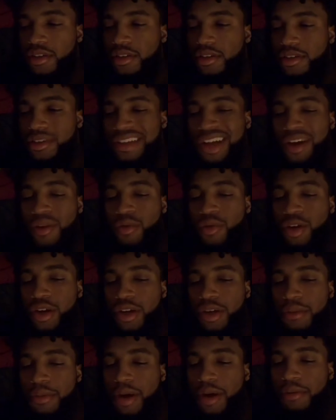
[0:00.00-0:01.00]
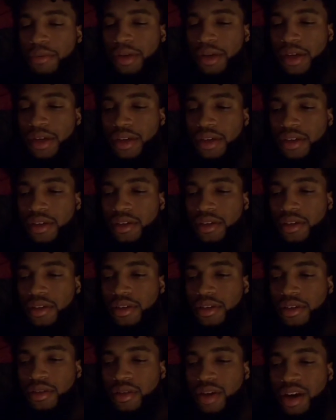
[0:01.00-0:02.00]
Stop worrying about me.
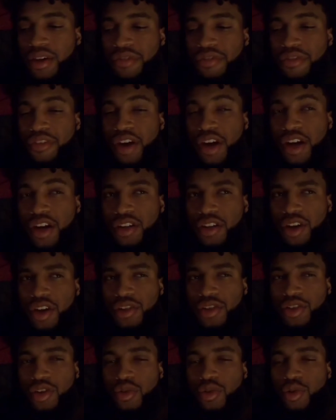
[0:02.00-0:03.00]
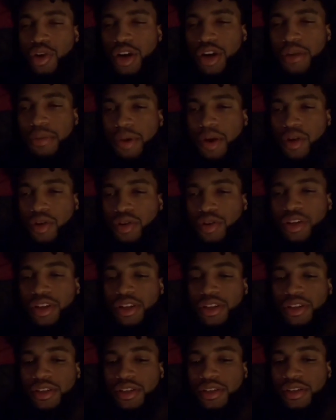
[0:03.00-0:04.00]
Why the fuck are y'all so worried about
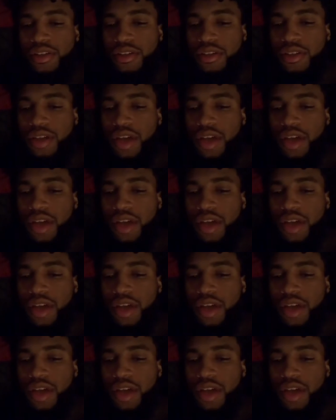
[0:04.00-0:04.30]
Chris?